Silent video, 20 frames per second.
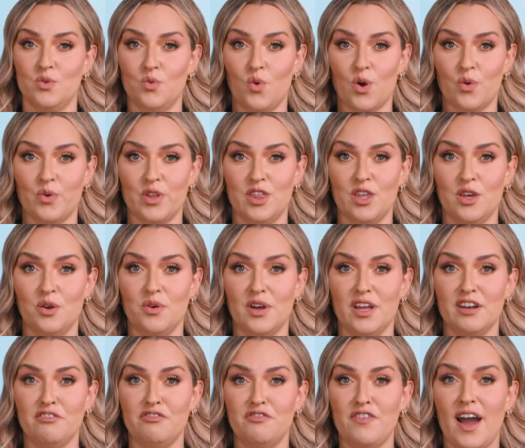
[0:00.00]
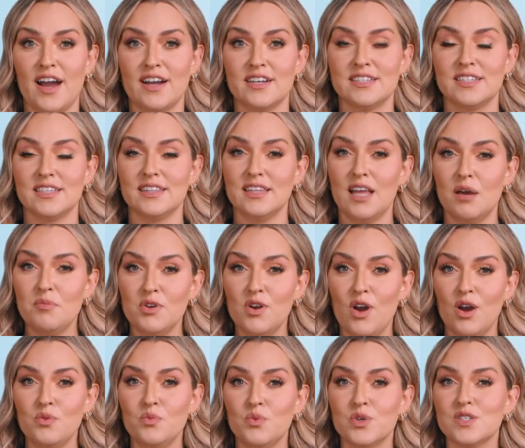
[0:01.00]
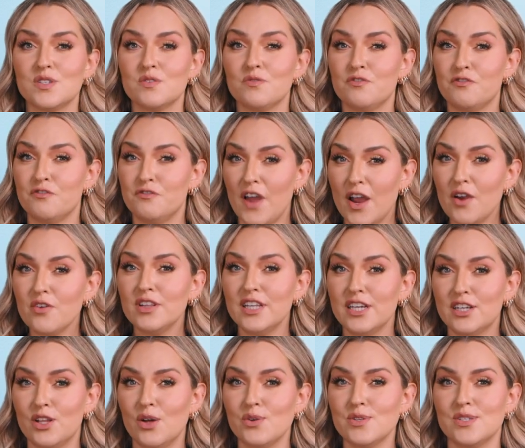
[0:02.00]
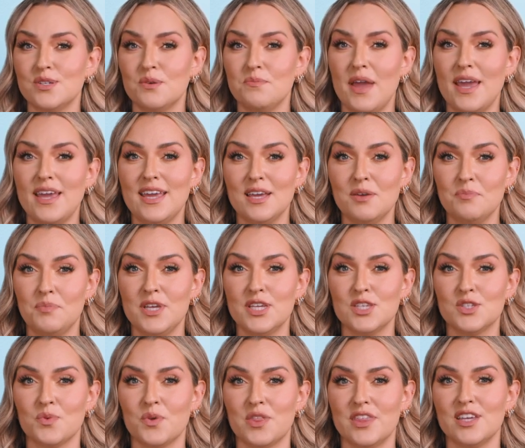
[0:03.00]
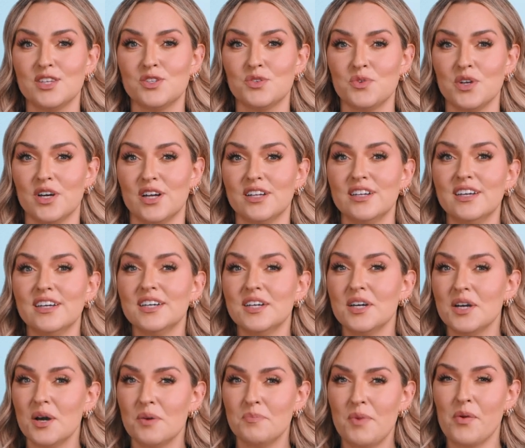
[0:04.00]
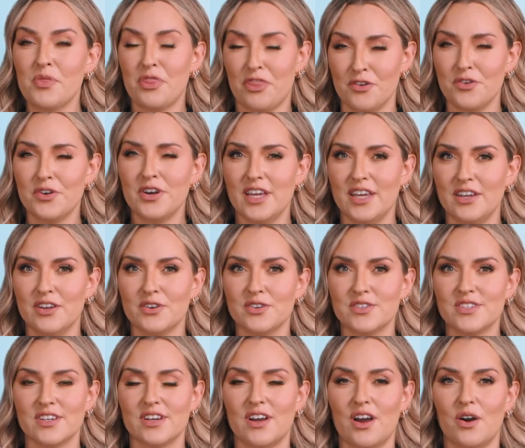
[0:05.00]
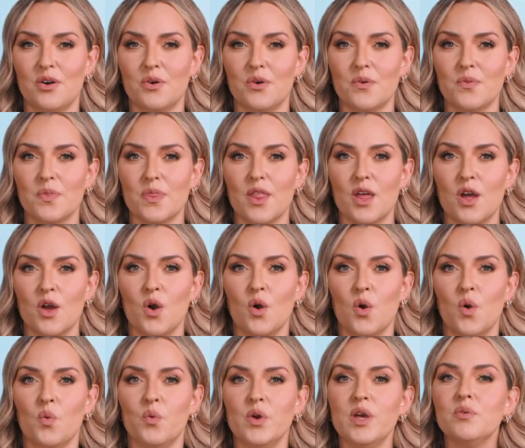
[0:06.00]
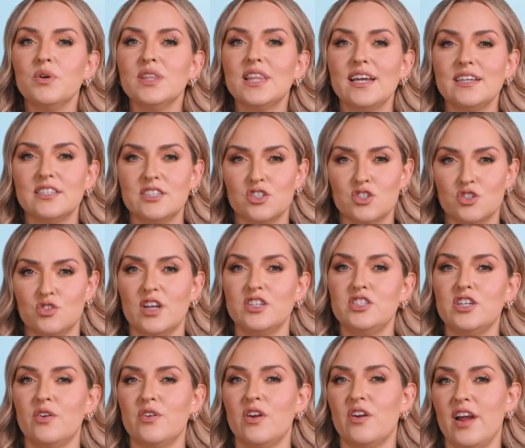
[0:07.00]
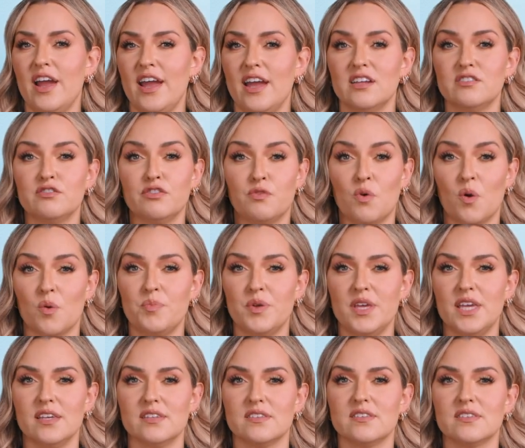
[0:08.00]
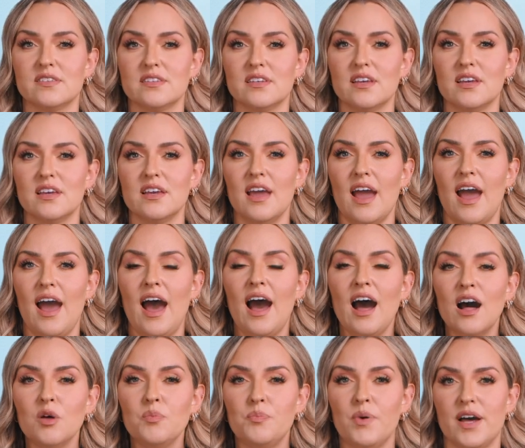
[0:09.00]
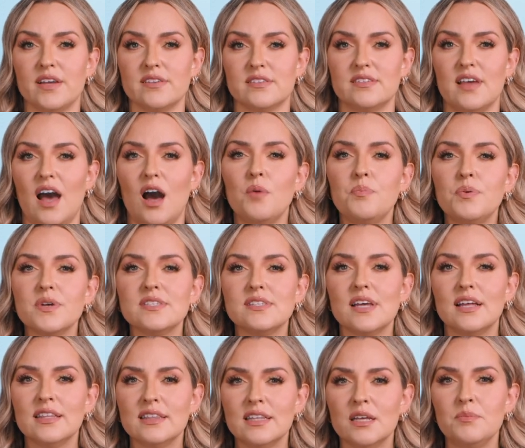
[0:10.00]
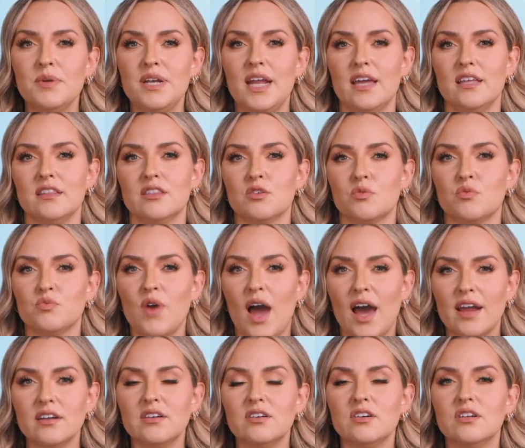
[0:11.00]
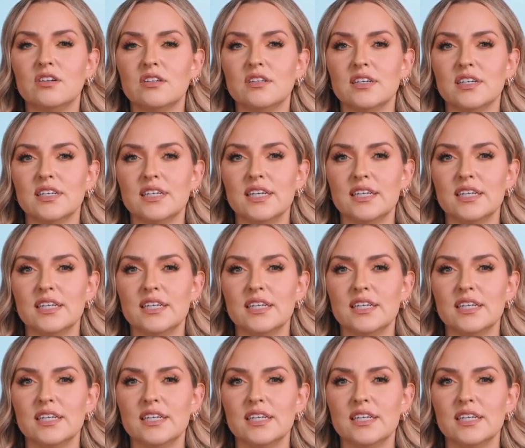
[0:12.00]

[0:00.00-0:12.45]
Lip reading: war with you. In fact, Lebanon was fairly close to making peace with Israel about 30 years ago. We would like to stretch out our hand for peace. Help us eliminate the radical